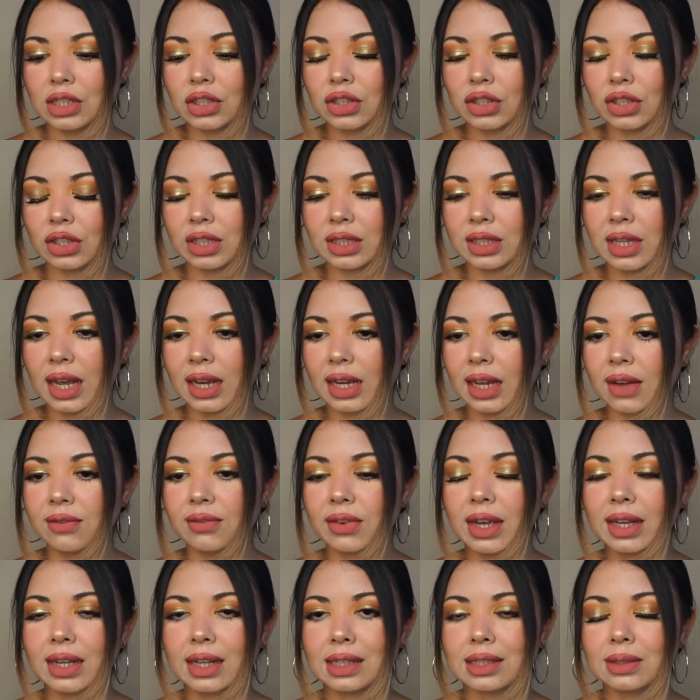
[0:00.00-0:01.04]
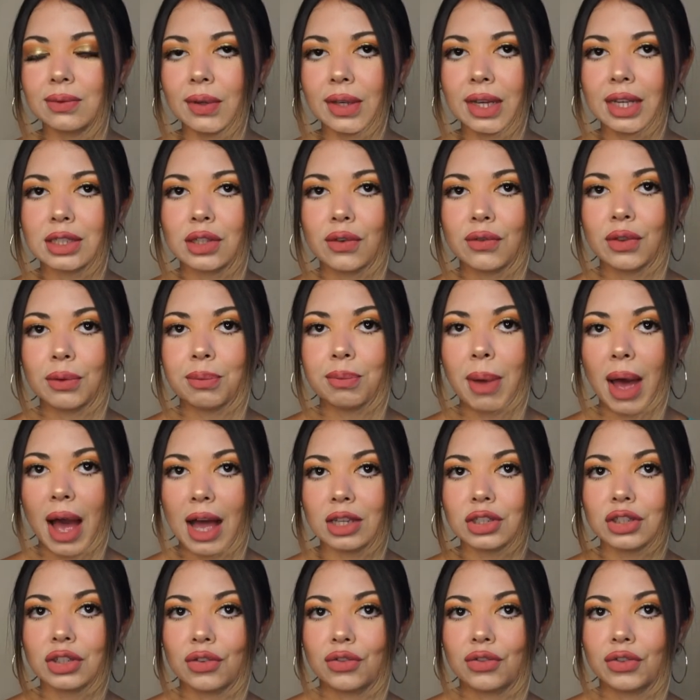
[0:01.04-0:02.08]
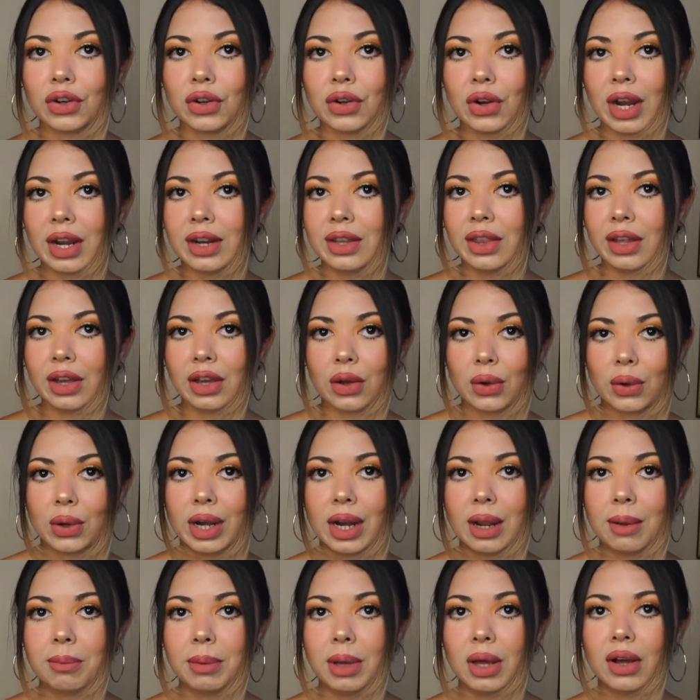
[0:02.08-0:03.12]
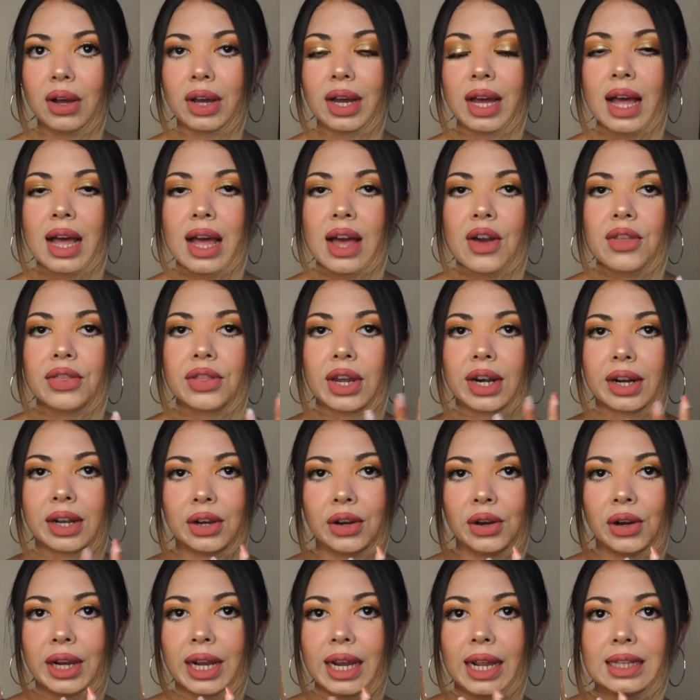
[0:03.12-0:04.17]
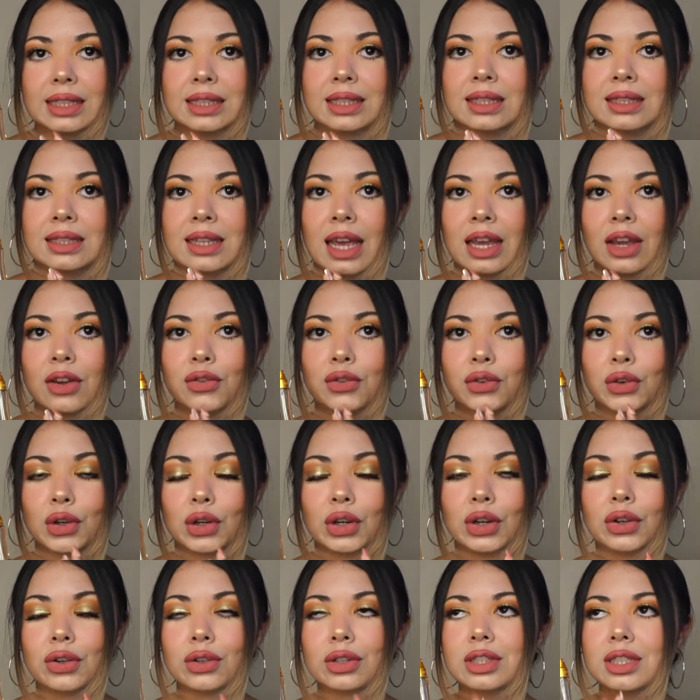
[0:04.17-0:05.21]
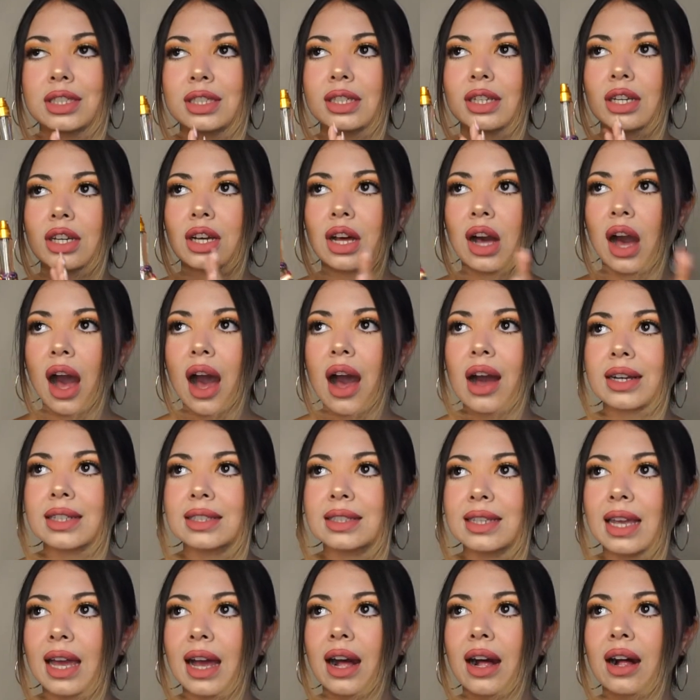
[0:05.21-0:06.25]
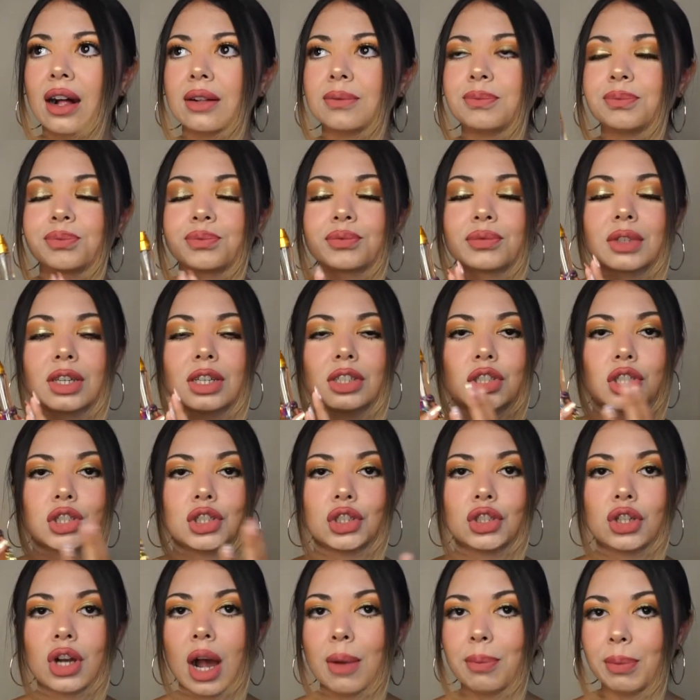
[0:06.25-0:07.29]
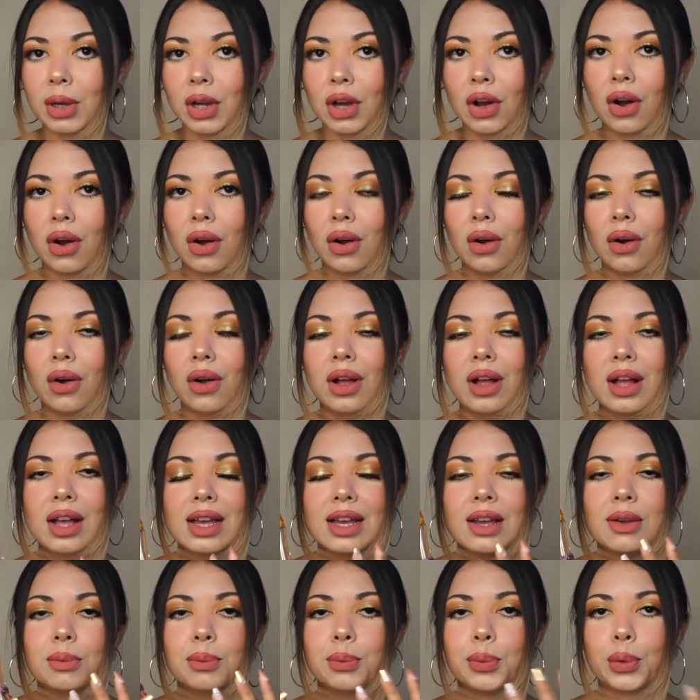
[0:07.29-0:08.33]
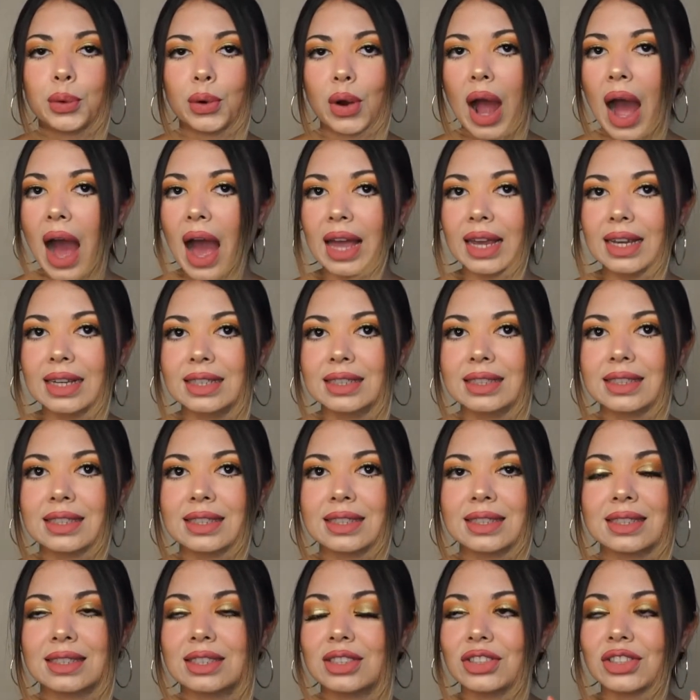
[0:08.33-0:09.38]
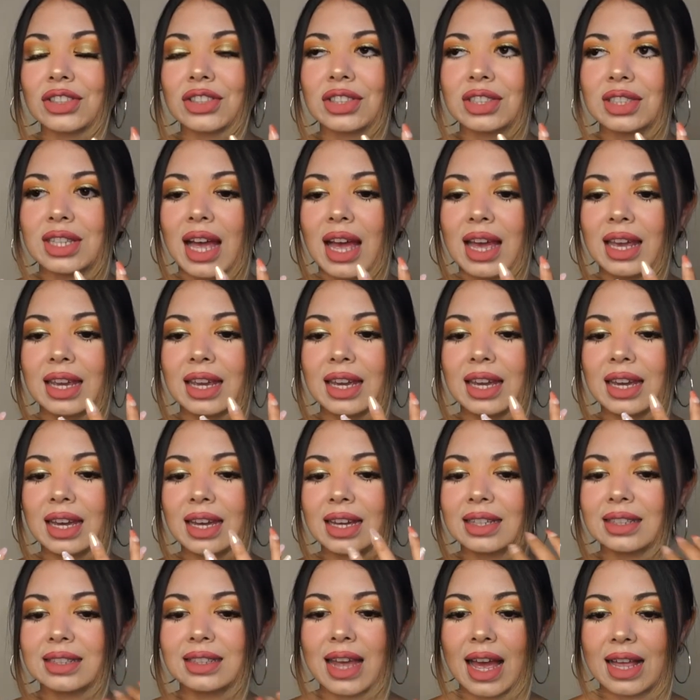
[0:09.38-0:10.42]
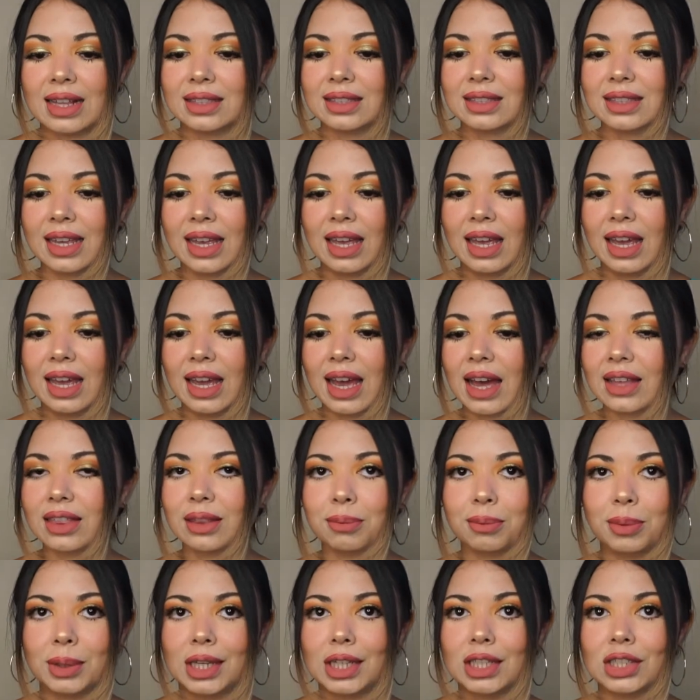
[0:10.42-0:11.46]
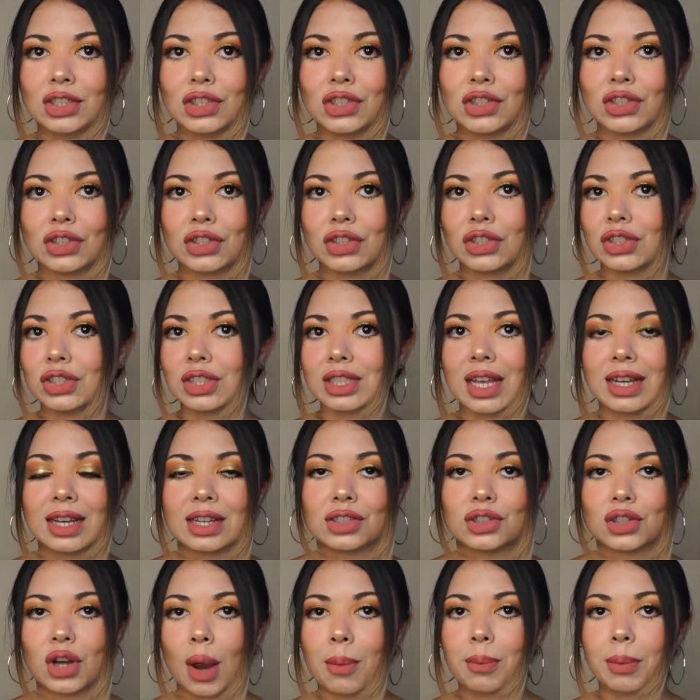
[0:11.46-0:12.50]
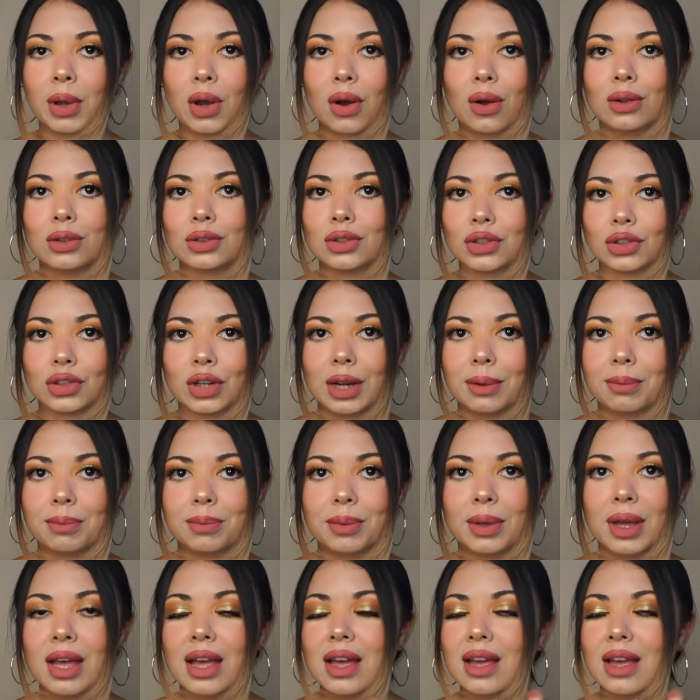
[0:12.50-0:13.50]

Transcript: is just like, I feel like it's because of the passion fruit and the coconut milk that creates this like fruit cocktail, tropical, bright, just like dancing at the beach, just like a tropical trip